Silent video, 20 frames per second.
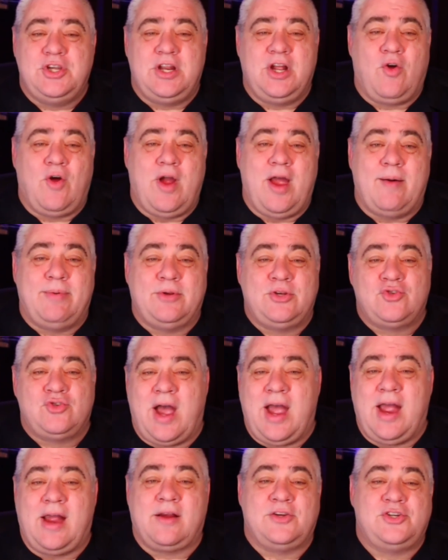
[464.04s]
you to grab a
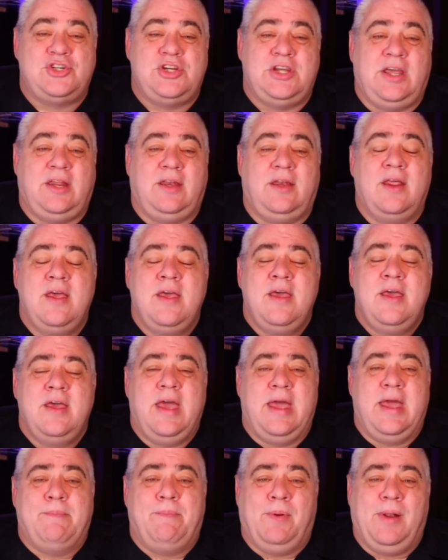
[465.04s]
dryer sheet
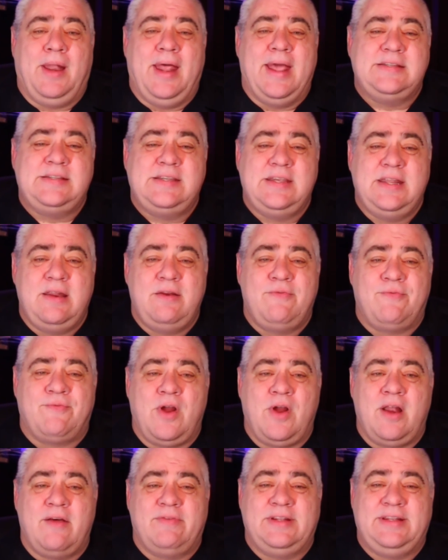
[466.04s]
and place it in
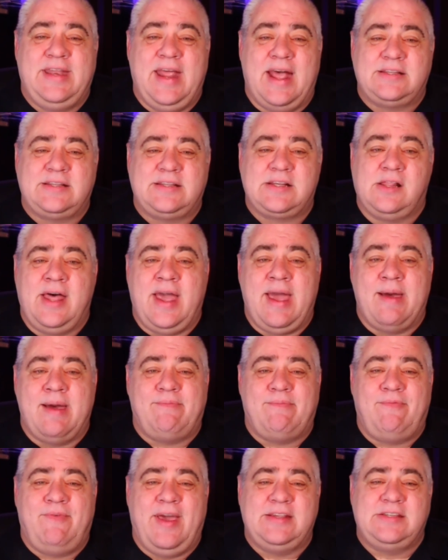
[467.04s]
front of a desk
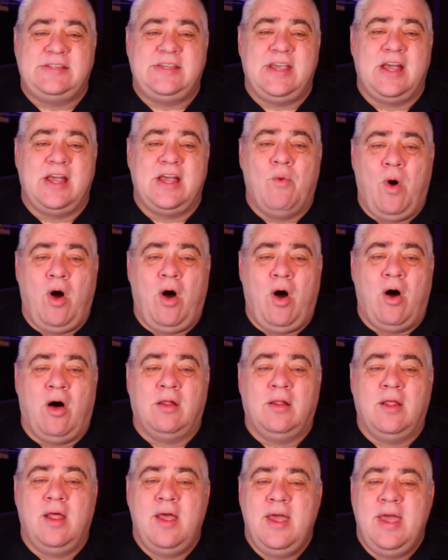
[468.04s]
lamp facing a
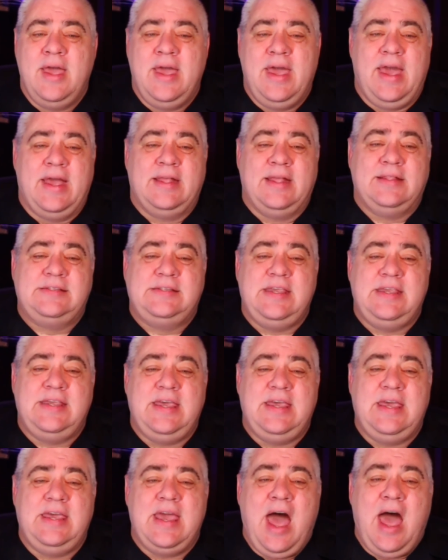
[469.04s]
wall and
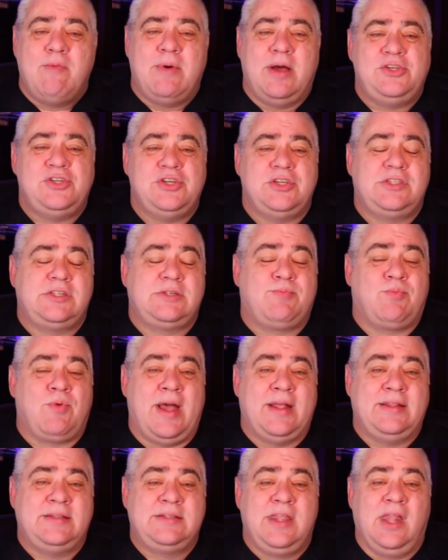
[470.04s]
see how much it
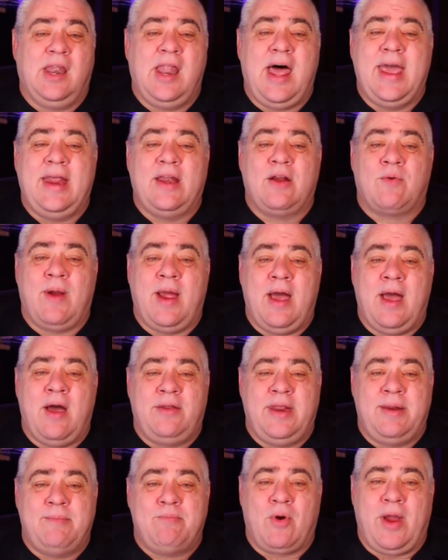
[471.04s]
spreads the light
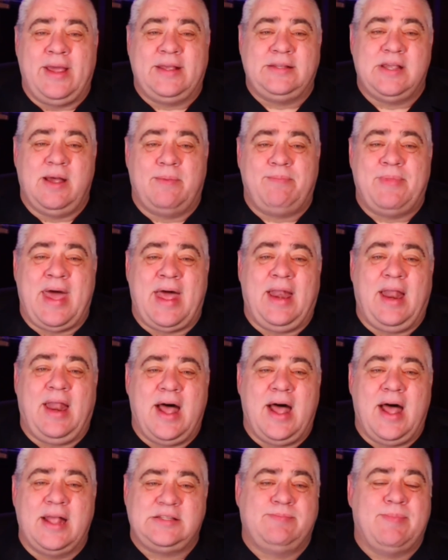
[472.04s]
around and breaks up that
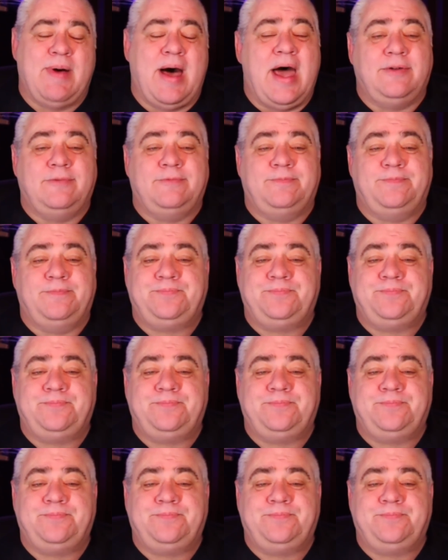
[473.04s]
hot spot.